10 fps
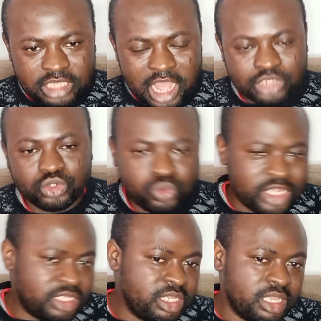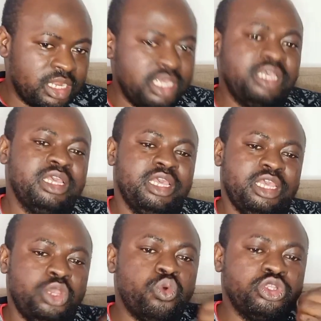the associate degree,
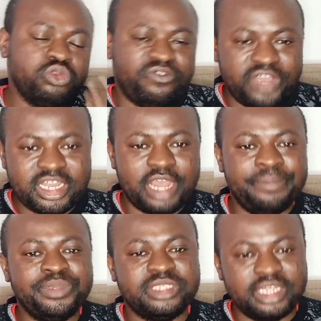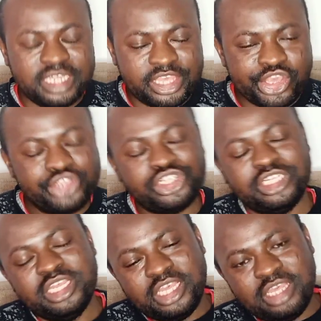he want to further up his
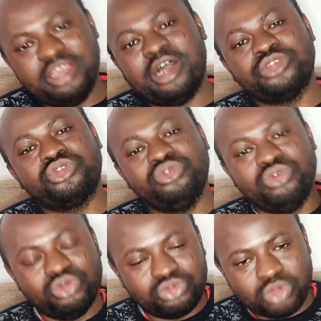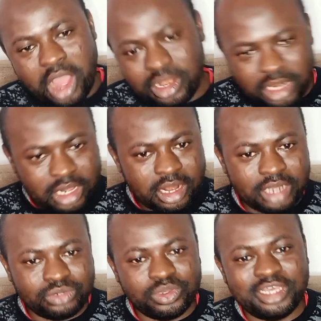education, he has to go to
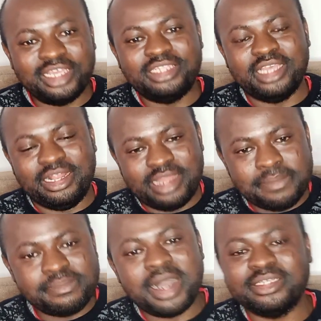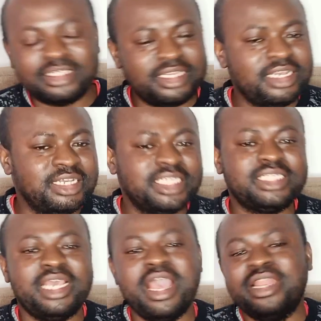undergraduate and the
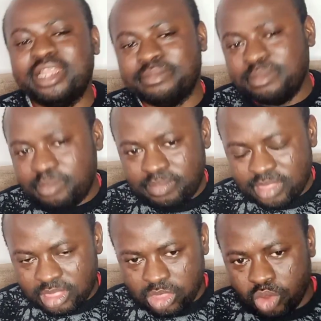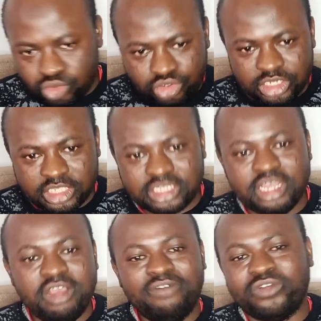master's and the doctorate.
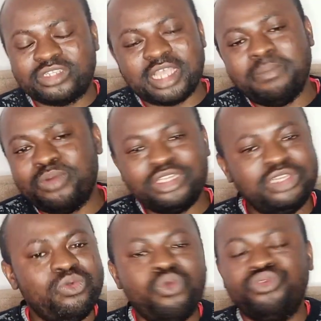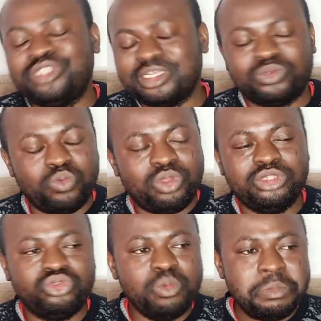For somebody who just
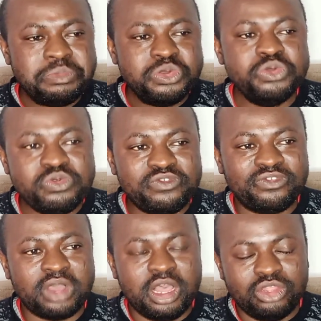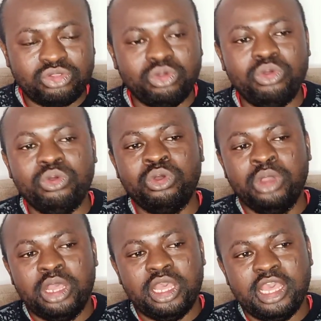want to move
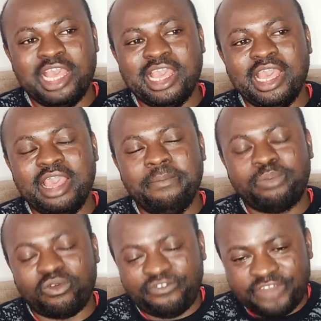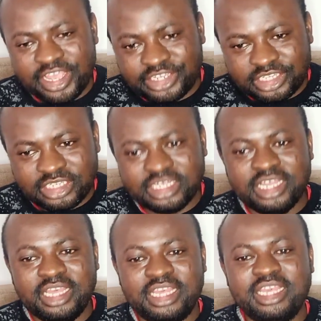to a profession,
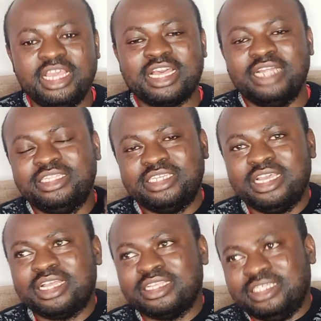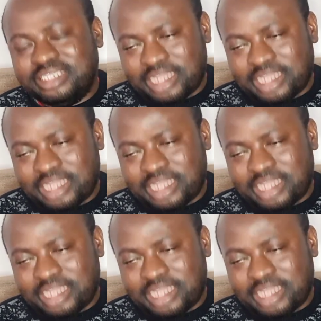he can take, in